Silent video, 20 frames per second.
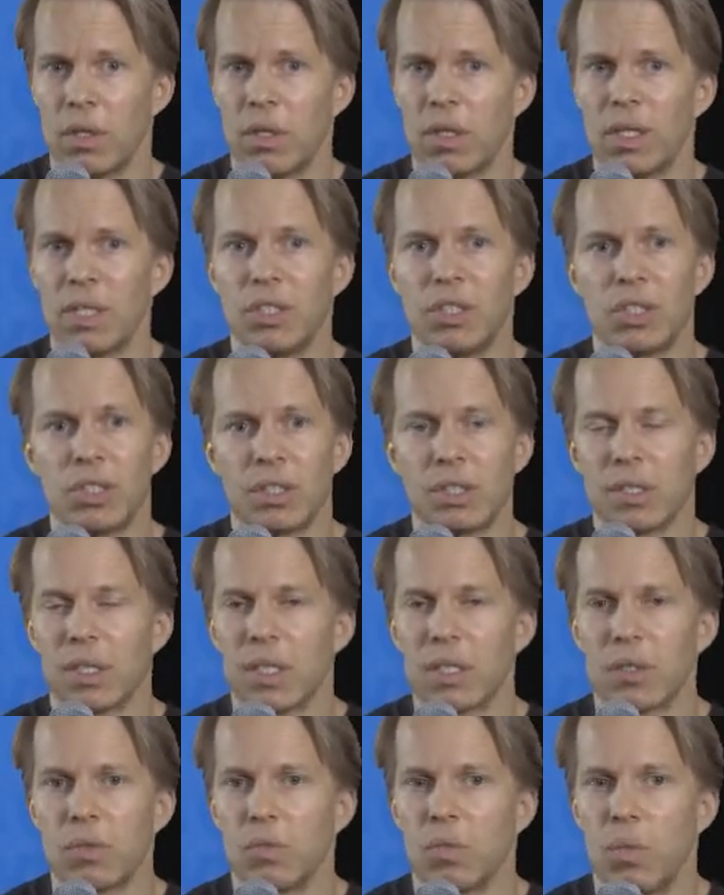It just
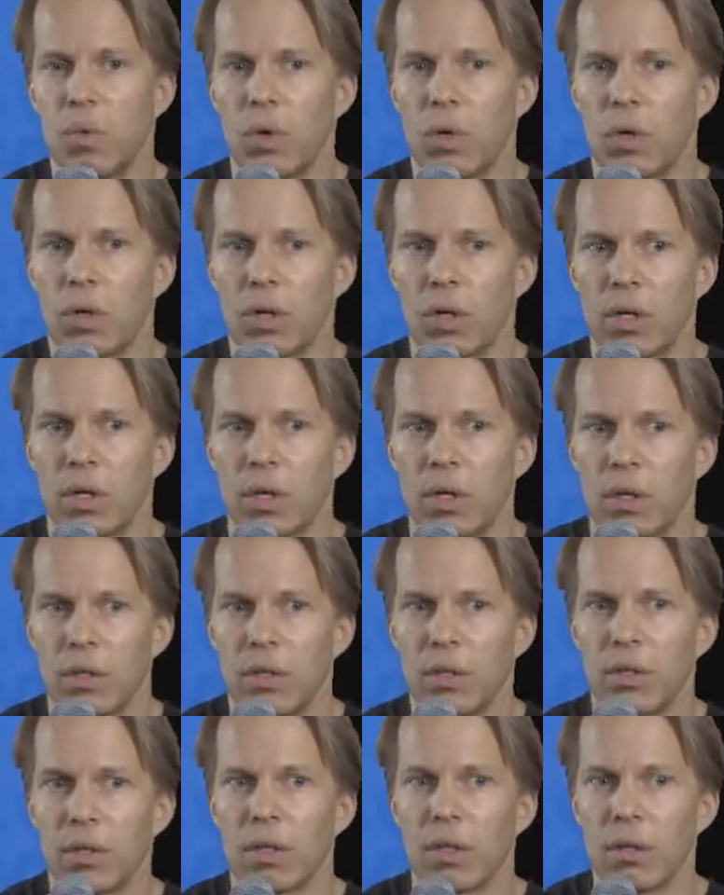doesn't work.
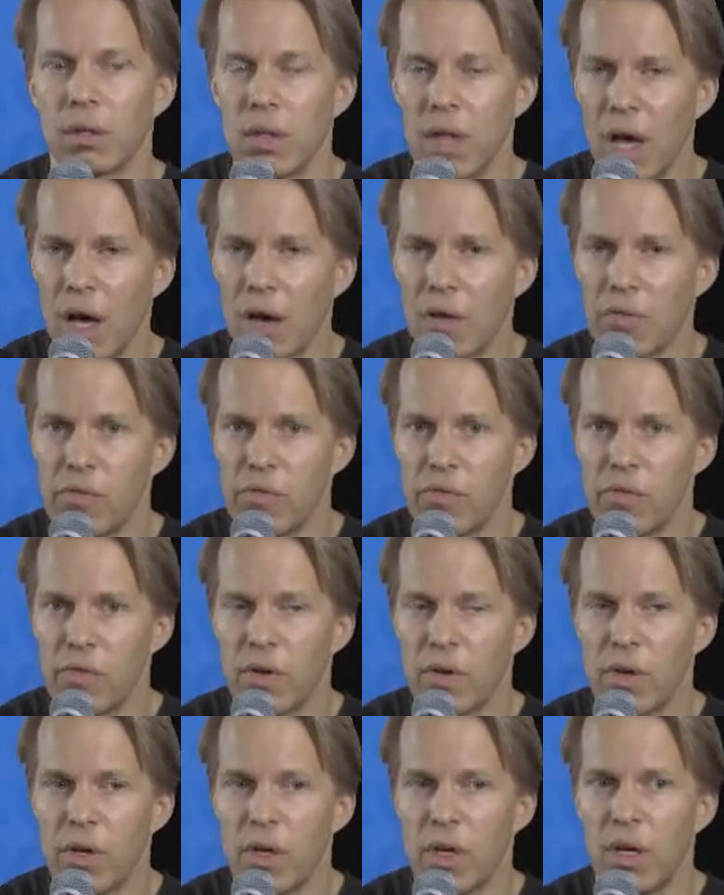Love,
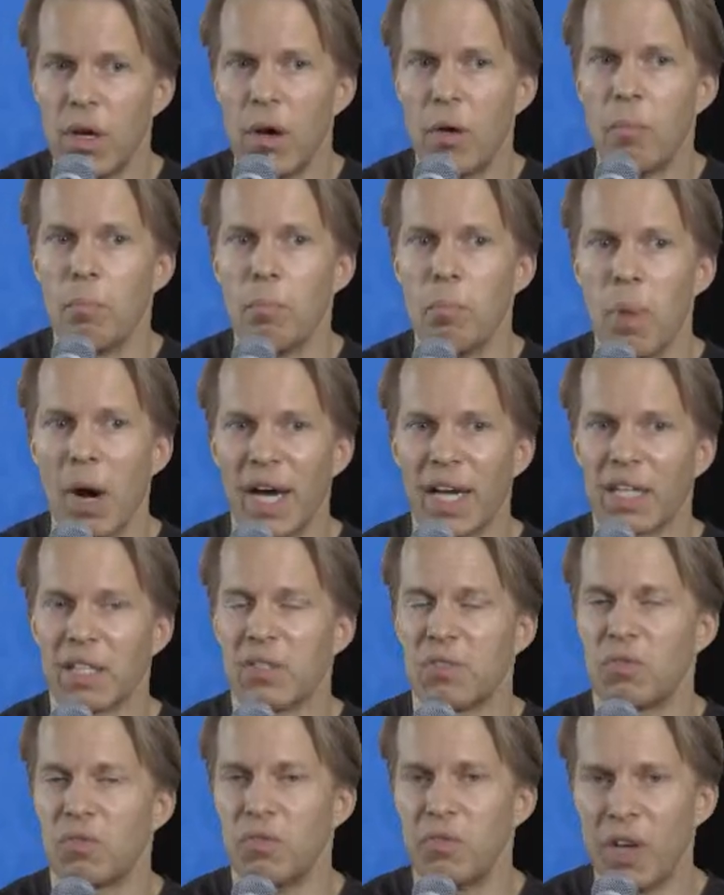by
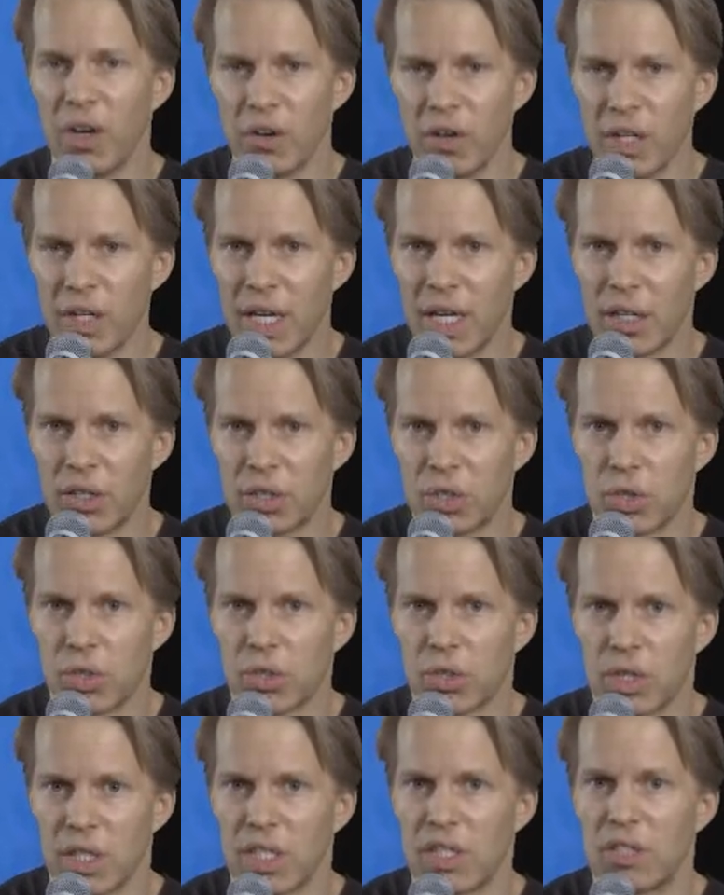its very
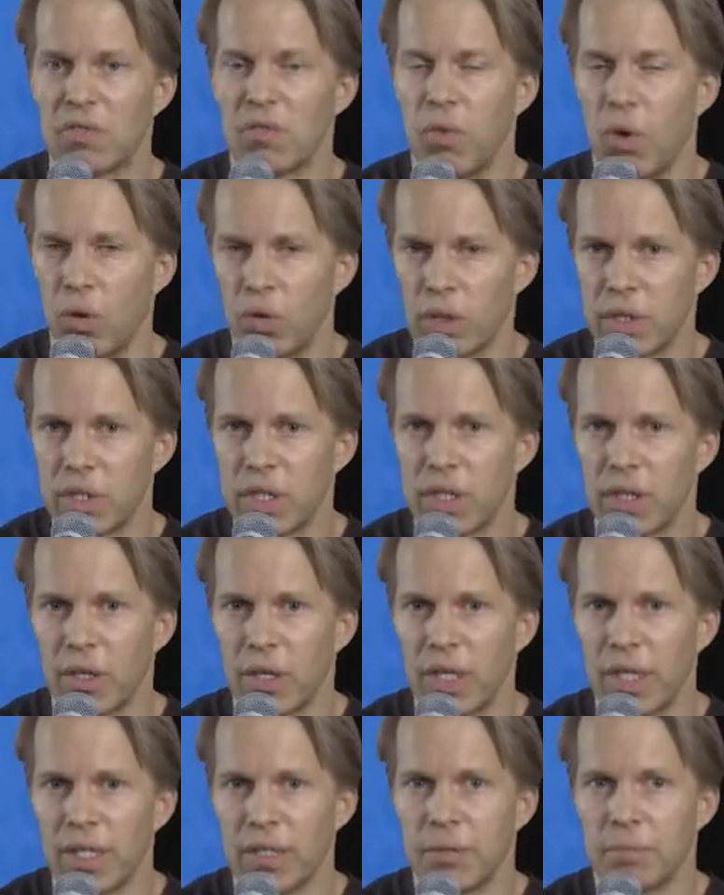nature, is voluntary.